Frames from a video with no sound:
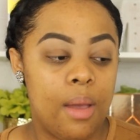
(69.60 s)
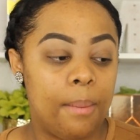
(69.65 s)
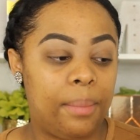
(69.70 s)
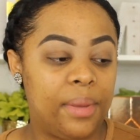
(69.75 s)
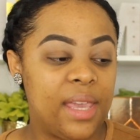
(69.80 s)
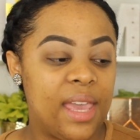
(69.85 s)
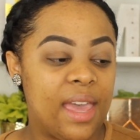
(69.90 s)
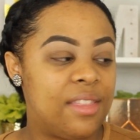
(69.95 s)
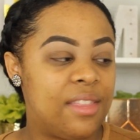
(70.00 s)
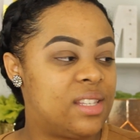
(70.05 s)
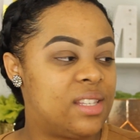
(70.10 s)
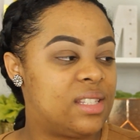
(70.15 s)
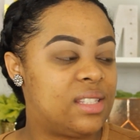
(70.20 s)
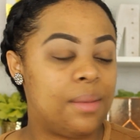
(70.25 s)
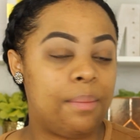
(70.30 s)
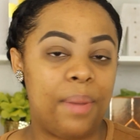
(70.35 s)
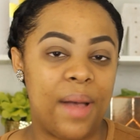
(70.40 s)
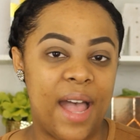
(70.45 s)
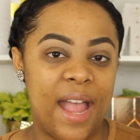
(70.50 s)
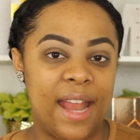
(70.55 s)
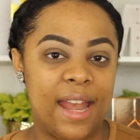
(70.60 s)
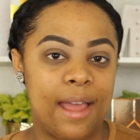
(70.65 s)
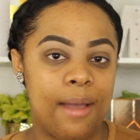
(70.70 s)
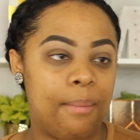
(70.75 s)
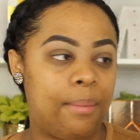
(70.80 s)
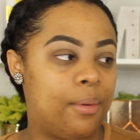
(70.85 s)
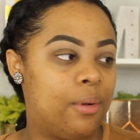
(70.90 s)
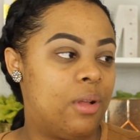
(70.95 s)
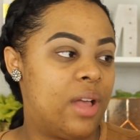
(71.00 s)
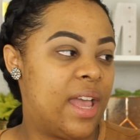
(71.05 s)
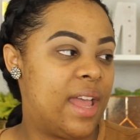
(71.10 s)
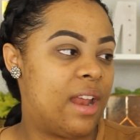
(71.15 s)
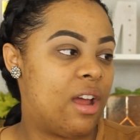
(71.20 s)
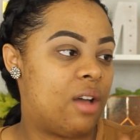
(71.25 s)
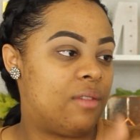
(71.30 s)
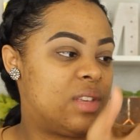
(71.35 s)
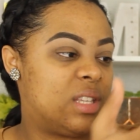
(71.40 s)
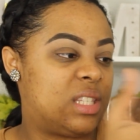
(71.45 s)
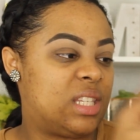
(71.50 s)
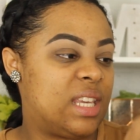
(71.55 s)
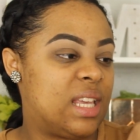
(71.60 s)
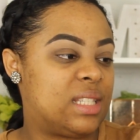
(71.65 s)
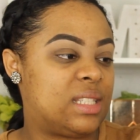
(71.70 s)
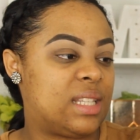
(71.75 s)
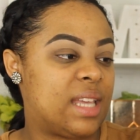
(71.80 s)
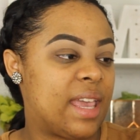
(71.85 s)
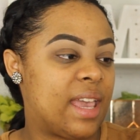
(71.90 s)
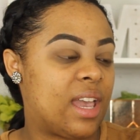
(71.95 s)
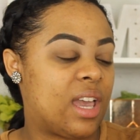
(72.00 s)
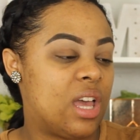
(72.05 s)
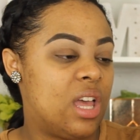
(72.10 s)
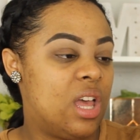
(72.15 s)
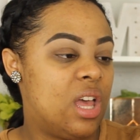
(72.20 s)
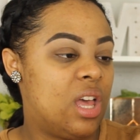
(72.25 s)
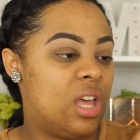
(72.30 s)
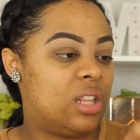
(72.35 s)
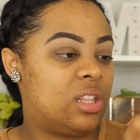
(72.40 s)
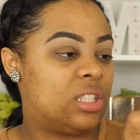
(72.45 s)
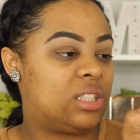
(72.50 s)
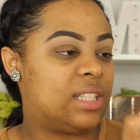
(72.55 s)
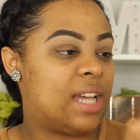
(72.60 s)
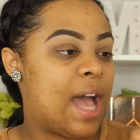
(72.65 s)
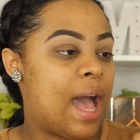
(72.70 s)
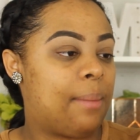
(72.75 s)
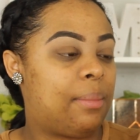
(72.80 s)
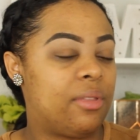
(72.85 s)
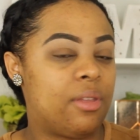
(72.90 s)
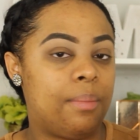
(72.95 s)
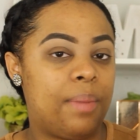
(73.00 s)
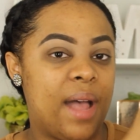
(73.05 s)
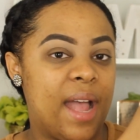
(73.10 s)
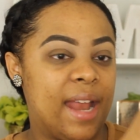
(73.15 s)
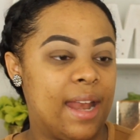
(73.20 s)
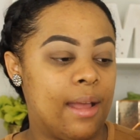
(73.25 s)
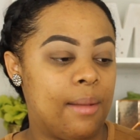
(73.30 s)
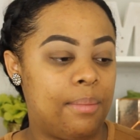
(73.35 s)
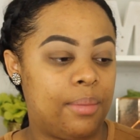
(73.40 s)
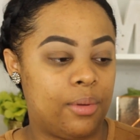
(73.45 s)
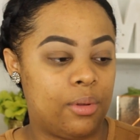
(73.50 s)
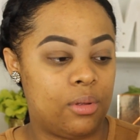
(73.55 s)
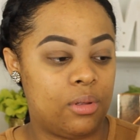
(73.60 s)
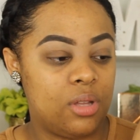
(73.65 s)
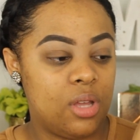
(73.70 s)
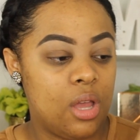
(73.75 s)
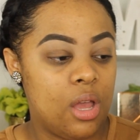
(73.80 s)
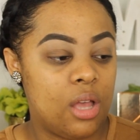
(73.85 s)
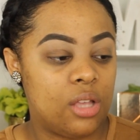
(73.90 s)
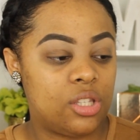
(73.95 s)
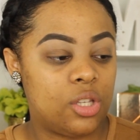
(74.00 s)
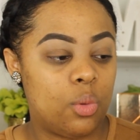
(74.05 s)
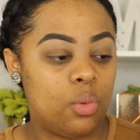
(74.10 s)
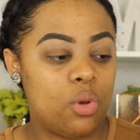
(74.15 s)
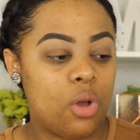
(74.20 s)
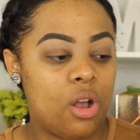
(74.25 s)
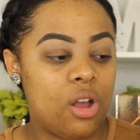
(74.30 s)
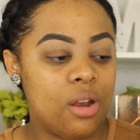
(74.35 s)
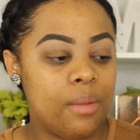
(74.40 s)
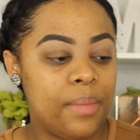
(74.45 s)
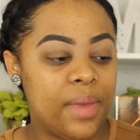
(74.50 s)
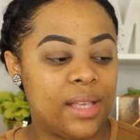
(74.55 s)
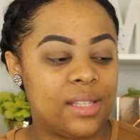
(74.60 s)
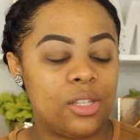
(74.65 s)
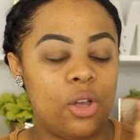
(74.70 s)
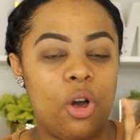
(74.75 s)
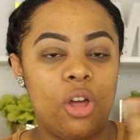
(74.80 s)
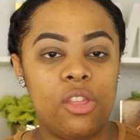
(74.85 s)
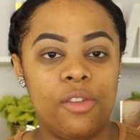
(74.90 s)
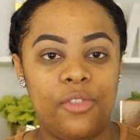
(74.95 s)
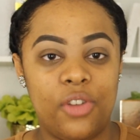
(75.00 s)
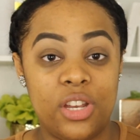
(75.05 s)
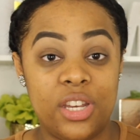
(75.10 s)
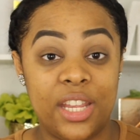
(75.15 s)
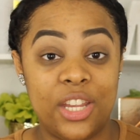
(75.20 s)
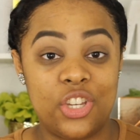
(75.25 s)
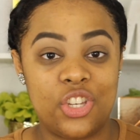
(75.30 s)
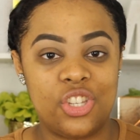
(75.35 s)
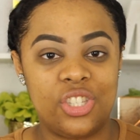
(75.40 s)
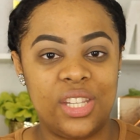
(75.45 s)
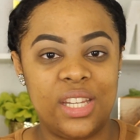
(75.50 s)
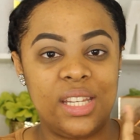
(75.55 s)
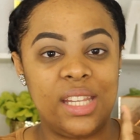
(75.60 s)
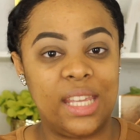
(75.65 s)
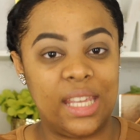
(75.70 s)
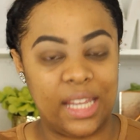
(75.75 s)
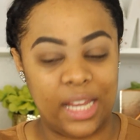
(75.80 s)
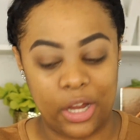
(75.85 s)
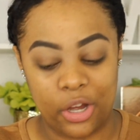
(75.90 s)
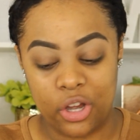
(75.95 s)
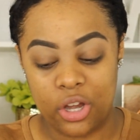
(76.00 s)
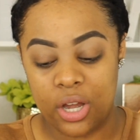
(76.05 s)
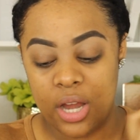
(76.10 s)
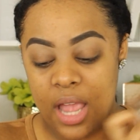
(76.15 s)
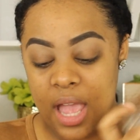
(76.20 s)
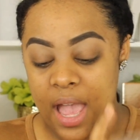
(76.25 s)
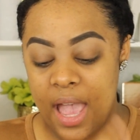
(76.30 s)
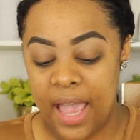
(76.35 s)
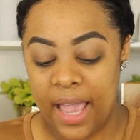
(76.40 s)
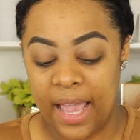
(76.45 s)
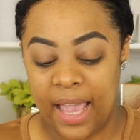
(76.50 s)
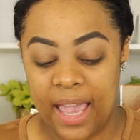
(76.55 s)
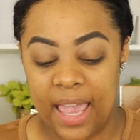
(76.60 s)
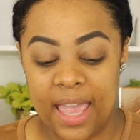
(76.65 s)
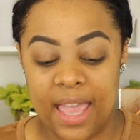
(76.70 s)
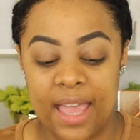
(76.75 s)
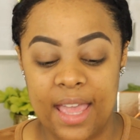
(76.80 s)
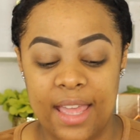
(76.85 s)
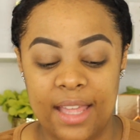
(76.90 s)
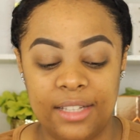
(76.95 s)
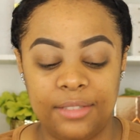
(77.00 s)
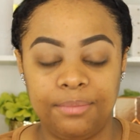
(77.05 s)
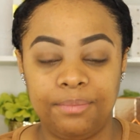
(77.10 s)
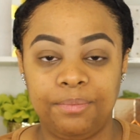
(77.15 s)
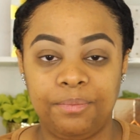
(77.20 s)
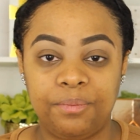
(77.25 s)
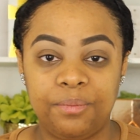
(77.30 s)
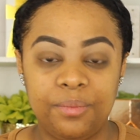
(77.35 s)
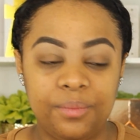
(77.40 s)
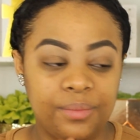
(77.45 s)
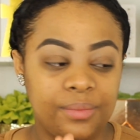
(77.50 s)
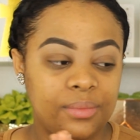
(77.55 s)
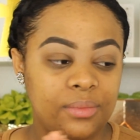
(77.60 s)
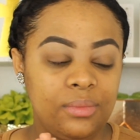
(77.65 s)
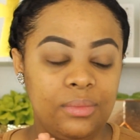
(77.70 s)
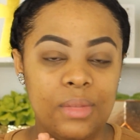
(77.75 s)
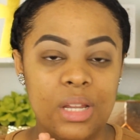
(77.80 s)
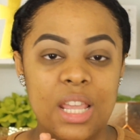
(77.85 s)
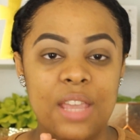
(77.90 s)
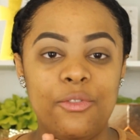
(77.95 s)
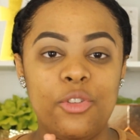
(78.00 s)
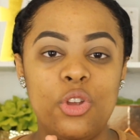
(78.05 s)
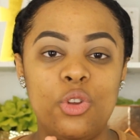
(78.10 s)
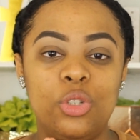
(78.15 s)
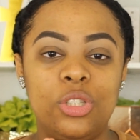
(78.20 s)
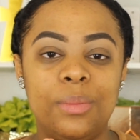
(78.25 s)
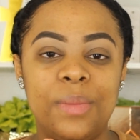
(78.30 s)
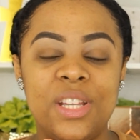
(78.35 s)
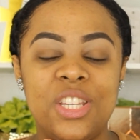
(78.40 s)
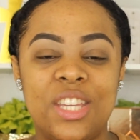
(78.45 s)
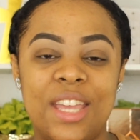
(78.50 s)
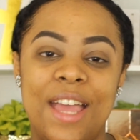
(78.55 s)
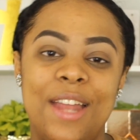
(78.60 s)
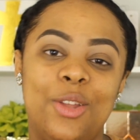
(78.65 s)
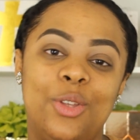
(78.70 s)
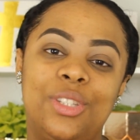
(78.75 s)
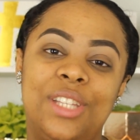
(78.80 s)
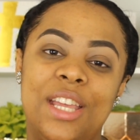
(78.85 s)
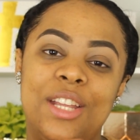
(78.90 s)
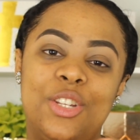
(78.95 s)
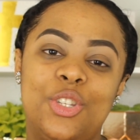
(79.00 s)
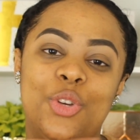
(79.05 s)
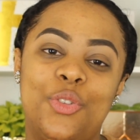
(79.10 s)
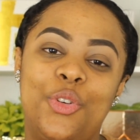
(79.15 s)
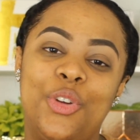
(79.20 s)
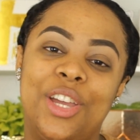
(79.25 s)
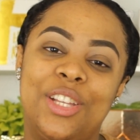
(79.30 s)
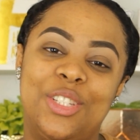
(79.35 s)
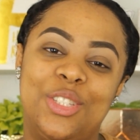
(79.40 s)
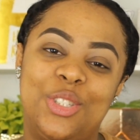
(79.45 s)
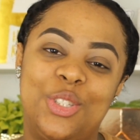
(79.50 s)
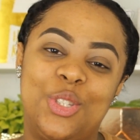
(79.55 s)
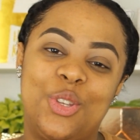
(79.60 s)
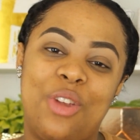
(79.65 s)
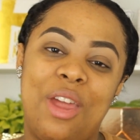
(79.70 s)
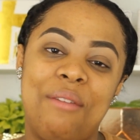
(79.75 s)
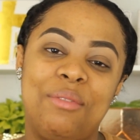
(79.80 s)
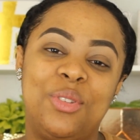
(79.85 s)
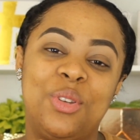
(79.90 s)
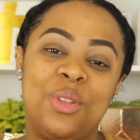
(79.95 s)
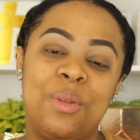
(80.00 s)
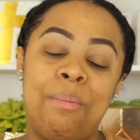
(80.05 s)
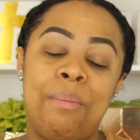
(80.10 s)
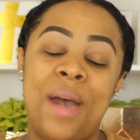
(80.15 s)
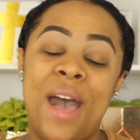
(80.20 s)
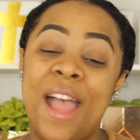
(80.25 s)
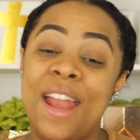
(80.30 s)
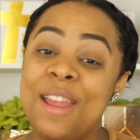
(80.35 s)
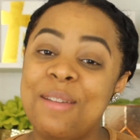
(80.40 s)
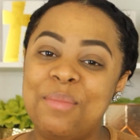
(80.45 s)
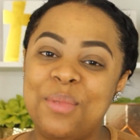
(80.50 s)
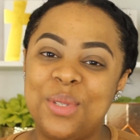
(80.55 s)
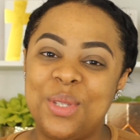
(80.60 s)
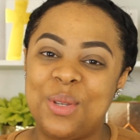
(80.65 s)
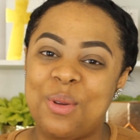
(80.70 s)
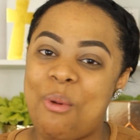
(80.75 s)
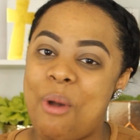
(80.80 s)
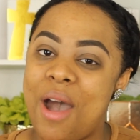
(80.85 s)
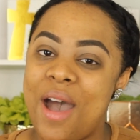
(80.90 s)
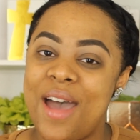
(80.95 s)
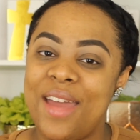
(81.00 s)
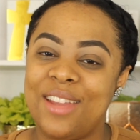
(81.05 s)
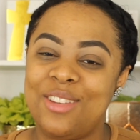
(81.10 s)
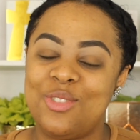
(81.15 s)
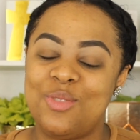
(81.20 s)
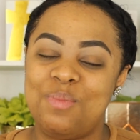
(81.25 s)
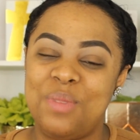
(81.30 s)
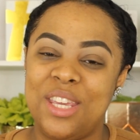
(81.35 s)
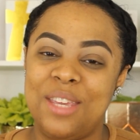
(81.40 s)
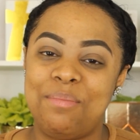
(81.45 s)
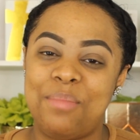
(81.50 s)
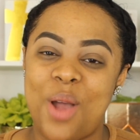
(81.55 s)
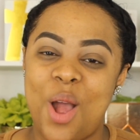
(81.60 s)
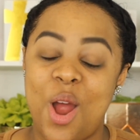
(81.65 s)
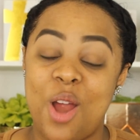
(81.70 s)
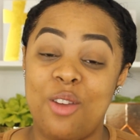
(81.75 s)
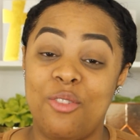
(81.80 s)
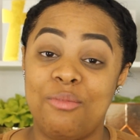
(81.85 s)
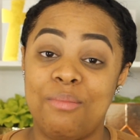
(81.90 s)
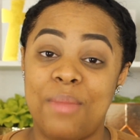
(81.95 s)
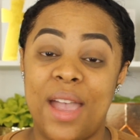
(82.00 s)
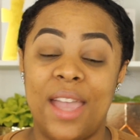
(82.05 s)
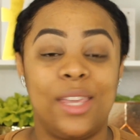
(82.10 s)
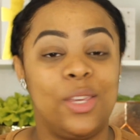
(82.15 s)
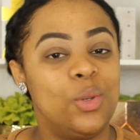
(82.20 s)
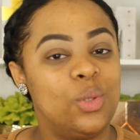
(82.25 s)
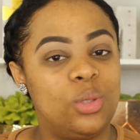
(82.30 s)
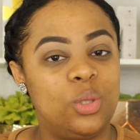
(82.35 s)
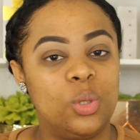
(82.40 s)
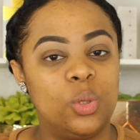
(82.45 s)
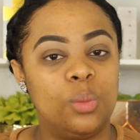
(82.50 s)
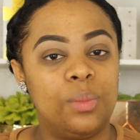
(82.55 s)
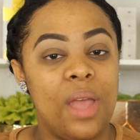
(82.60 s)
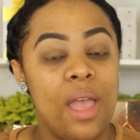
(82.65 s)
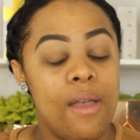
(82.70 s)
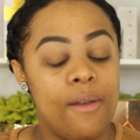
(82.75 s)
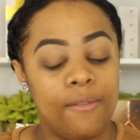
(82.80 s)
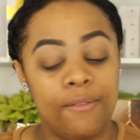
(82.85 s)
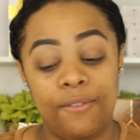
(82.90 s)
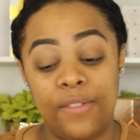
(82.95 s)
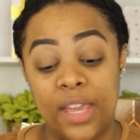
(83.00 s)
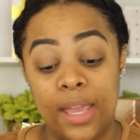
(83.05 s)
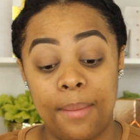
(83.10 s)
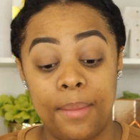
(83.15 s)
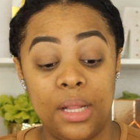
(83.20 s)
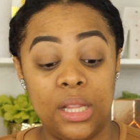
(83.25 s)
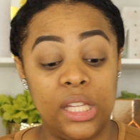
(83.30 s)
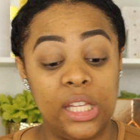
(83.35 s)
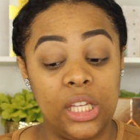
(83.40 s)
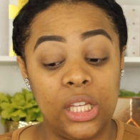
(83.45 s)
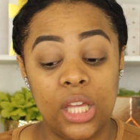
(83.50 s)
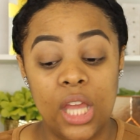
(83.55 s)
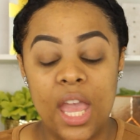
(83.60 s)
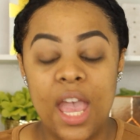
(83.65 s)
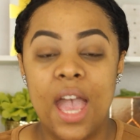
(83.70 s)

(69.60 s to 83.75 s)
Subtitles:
But yeah, this is a pineapple, and obviously it's like the top of the pineapple. So we're gonna mix all the foundations in here. And if you're new to my channel, then don't forget to subscribe to the Pineapple Squad and be part of my YouTube family.